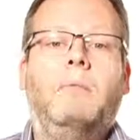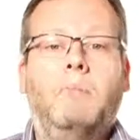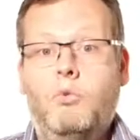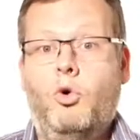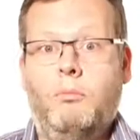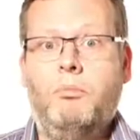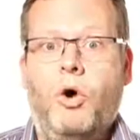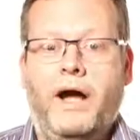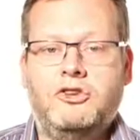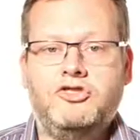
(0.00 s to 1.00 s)
more and
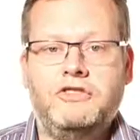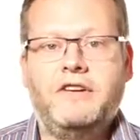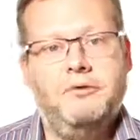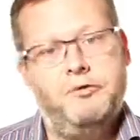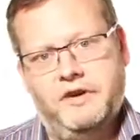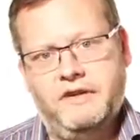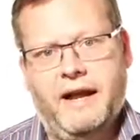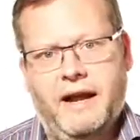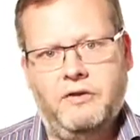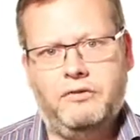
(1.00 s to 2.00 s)
more anxious and for it to
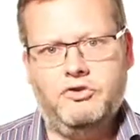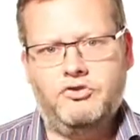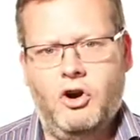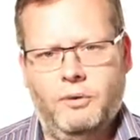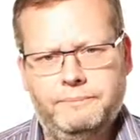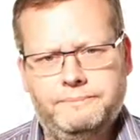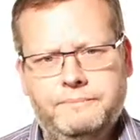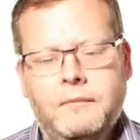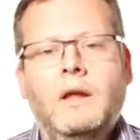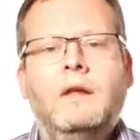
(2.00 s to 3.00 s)
get out of control.
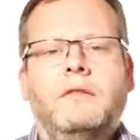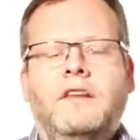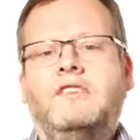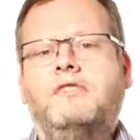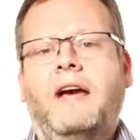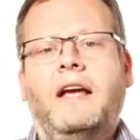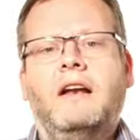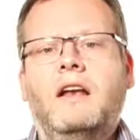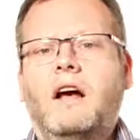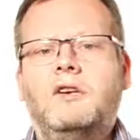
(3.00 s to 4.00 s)
This effect
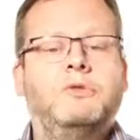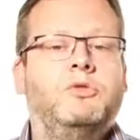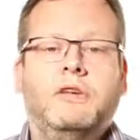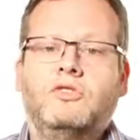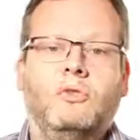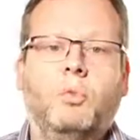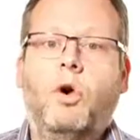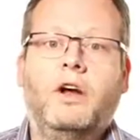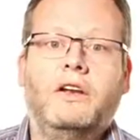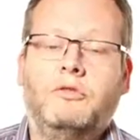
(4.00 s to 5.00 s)
can last between sort of
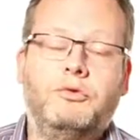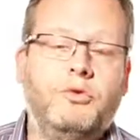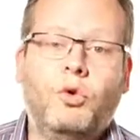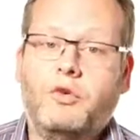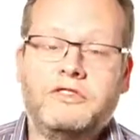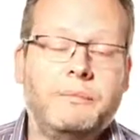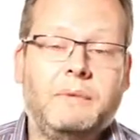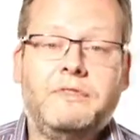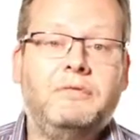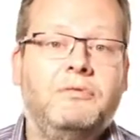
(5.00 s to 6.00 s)
1 and 4,
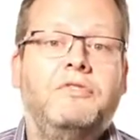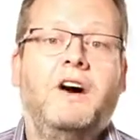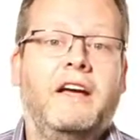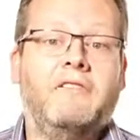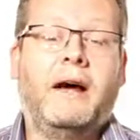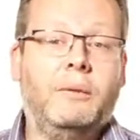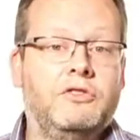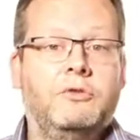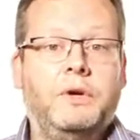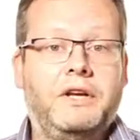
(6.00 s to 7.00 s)
sometimes even 5
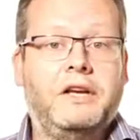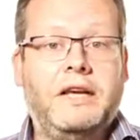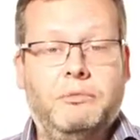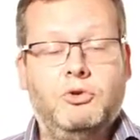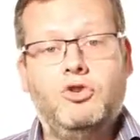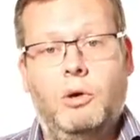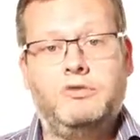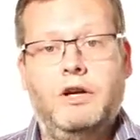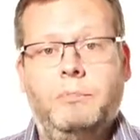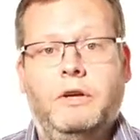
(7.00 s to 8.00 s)
hours, and we can keep you
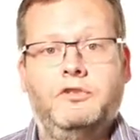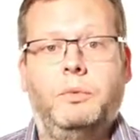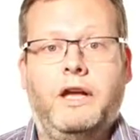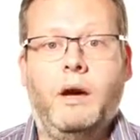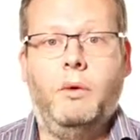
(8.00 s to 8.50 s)
topped up as we go